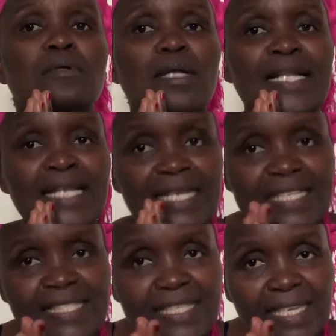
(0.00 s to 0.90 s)

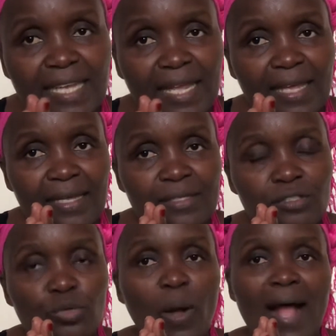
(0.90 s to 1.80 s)
listening
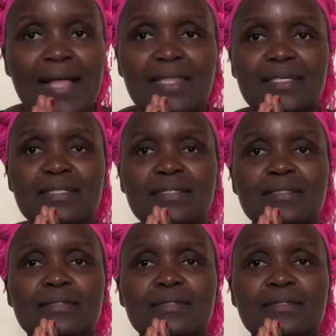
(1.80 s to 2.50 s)
to others,